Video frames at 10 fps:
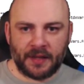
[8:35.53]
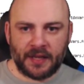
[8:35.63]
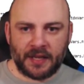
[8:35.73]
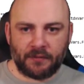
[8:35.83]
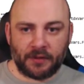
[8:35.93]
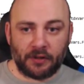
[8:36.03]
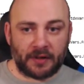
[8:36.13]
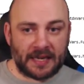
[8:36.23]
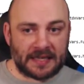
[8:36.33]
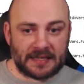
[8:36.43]
If we look,
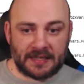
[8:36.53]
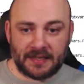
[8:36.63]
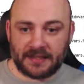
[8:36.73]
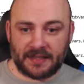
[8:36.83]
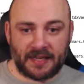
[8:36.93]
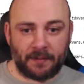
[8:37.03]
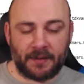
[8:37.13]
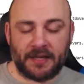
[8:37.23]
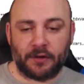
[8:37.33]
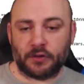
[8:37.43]
it doesn't happen
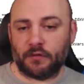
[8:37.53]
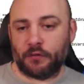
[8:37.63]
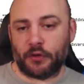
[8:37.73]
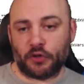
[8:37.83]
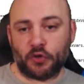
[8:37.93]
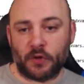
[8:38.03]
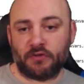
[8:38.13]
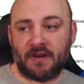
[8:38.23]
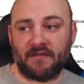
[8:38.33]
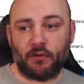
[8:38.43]
here. So for the short
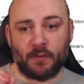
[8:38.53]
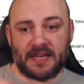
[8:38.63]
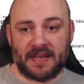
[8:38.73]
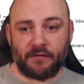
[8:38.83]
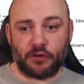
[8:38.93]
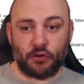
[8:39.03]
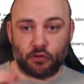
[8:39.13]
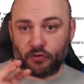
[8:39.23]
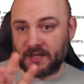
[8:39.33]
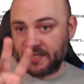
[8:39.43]
travel, we never do
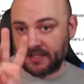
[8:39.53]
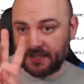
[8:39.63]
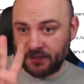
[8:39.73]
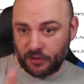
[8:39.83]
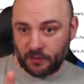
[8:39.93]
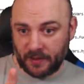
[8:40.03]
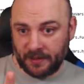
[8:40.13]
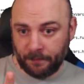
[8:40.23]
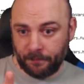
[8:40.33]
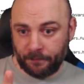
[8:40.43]
transit stage 3.
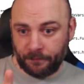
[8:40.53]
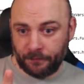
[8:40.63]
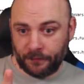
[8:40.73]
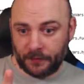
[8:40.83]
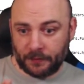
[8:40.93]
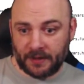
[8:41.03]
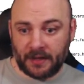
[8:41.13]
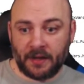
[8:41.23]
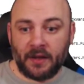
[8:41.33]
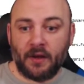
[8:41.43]
Okay,
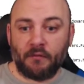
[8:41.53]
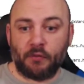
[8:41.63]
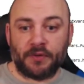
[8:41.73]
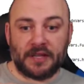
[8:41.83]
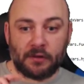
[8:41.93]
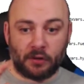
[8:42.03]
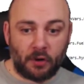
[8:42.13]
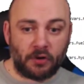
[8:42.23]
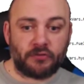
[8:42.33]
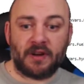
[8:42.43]
for the
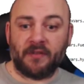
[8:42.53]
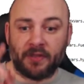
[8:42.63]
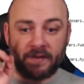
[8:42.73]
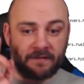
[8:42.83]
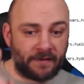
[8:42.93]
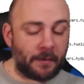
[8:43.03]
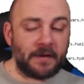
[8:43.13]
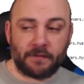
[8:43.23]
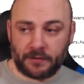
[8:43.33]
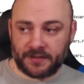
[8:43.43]
long travel, the very
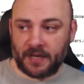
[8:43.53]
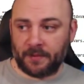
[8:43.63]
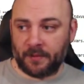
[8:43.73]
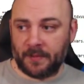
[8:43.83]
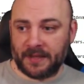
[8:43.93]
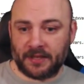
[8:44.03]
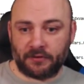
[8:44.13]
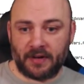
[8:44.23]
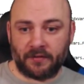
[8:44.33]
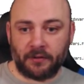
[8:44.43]
first time that we made that
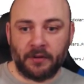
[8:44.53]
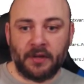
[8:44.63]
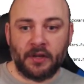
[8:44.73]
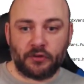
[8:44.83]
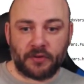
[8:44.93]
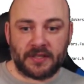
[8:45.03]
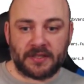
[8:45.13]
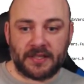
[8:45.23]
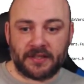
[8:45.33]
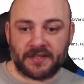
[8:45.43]
travel, transit
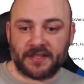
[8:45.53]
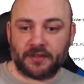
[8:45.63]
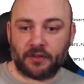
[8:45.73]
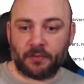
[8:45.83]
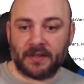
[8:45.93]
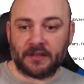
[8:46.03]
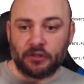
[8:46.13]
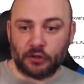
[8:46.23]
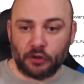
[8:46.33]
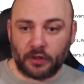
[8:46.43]
stage gets set to 3. Let's
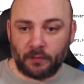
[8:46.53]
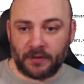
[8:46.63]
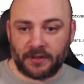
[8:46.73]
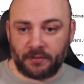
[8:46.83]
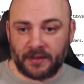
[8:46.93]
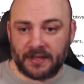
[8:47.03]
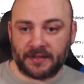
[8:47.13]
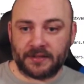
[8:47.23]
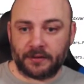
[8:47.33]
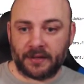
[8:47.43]
look at what 3 is.